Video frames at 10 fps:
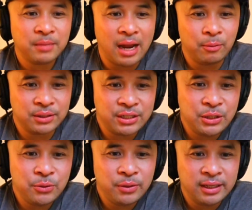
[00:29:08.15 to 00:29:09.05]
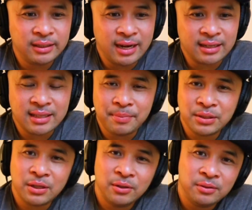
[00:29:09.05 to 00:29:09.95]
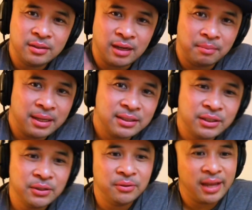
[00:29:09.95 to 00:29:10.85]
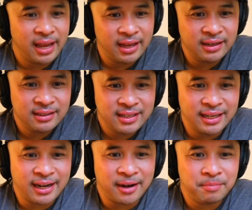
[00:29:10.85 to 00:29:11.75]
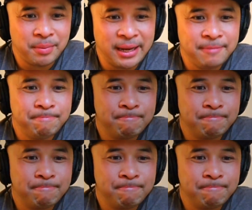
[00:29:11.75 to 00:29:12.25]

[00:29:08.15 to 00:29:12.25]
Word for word: I will see you in the next episode. God bless you and take care. Bye-bye.